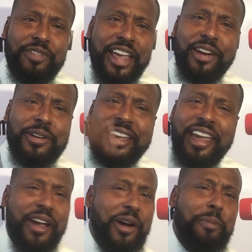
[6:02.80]
they don't
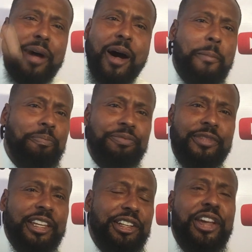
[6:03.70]
care
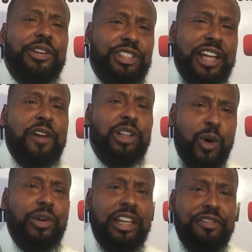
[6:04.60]
about the years down the
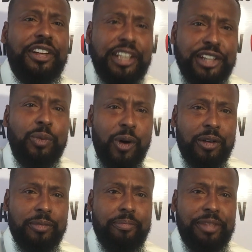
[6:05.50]
road if it doesn't
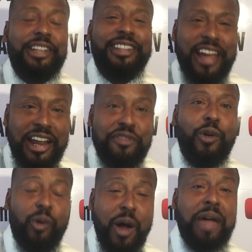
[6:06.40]
work because the
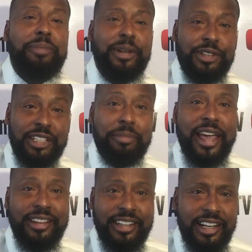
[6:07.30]
94 crime bill seemed
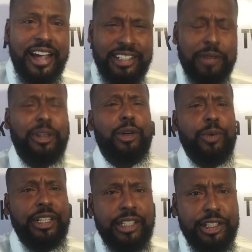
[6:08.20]
like a good idea but look
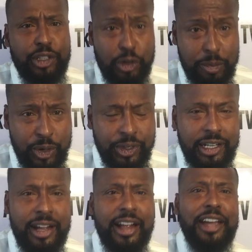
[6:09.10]
what it did to the
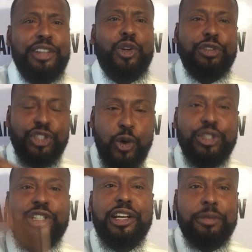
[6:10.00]
community so if
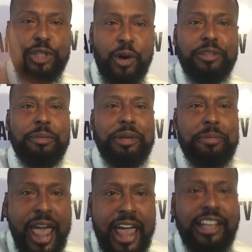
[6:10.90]
socialism turned out to be
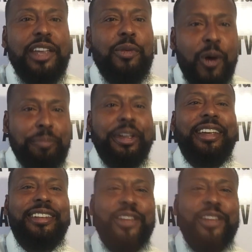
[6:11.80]
bad he won't be